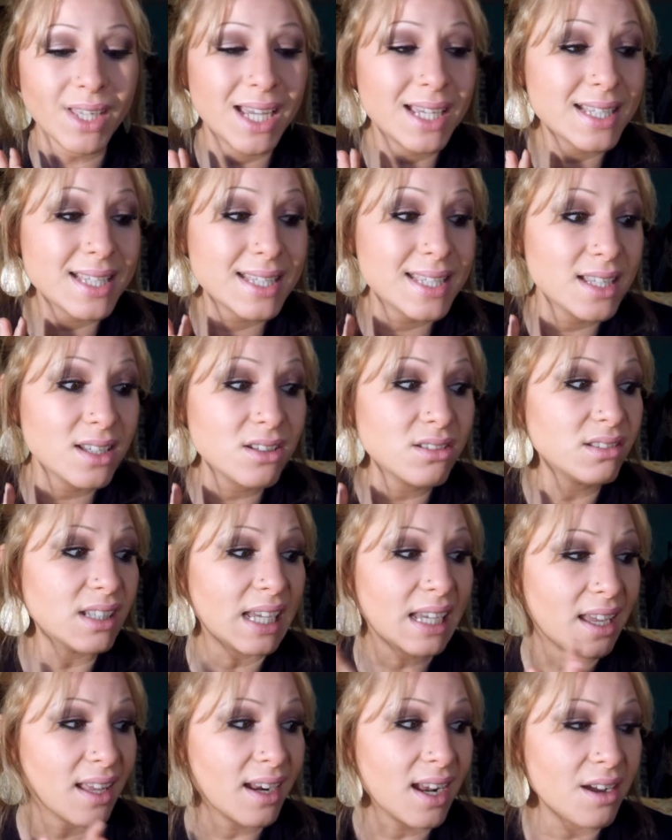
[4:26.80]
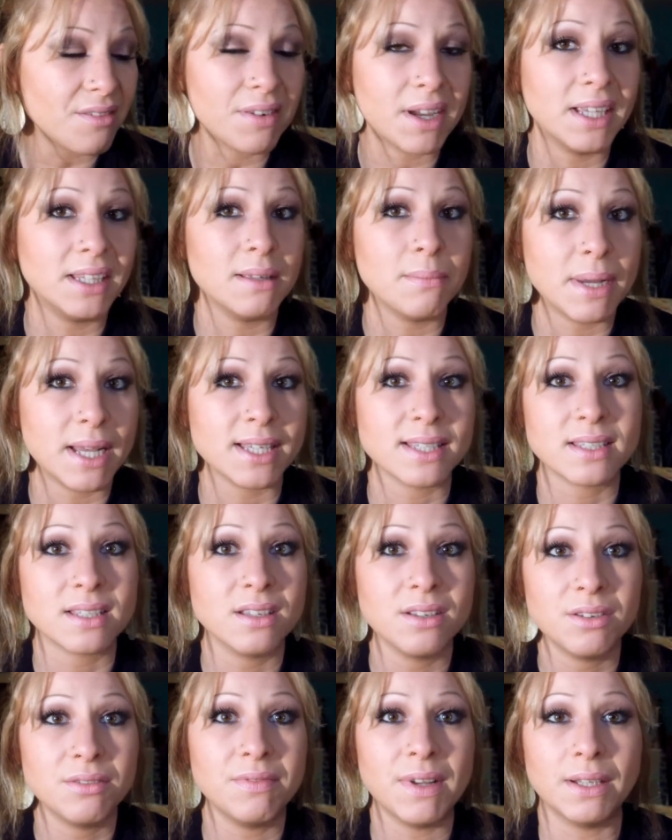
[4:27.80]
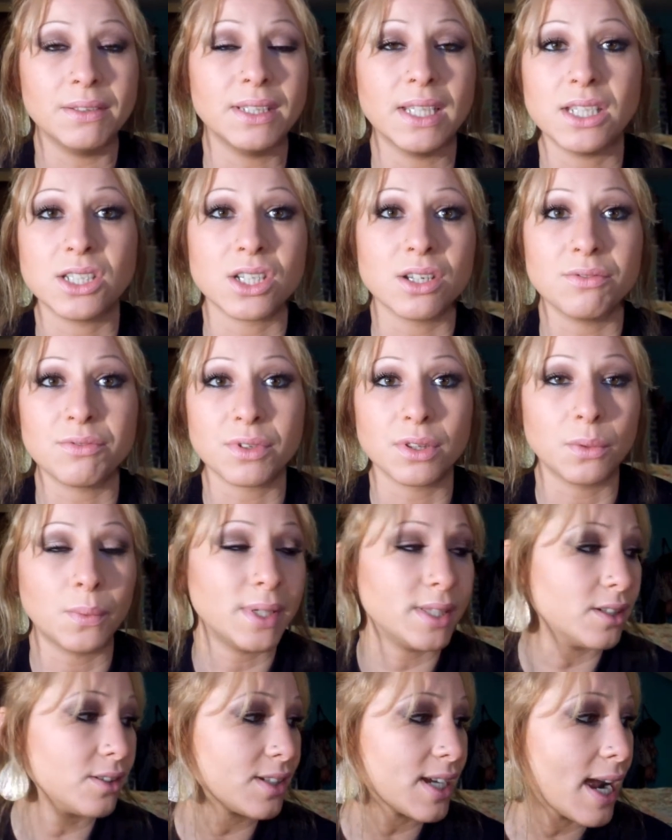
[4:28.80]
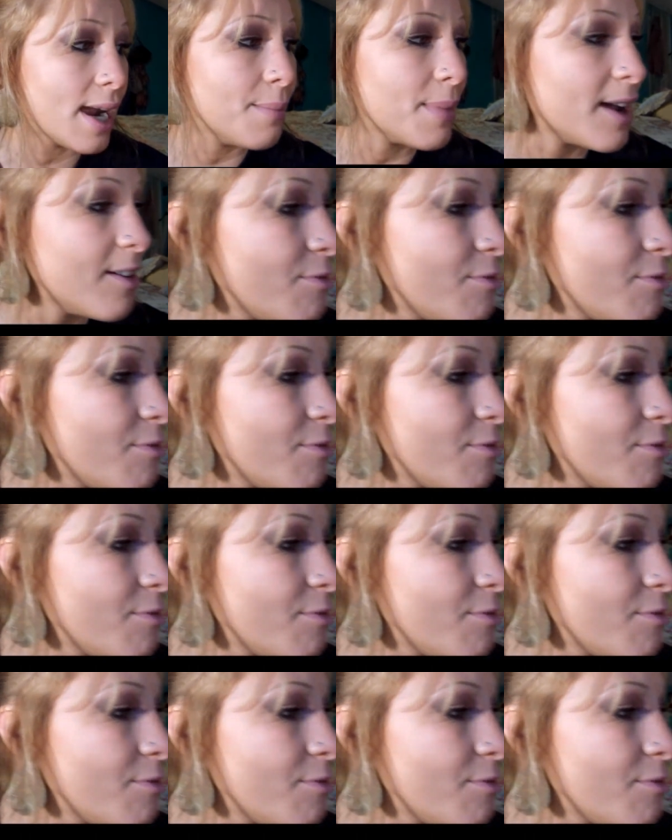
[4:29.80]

I still like cannot find the best foundation for the winter time.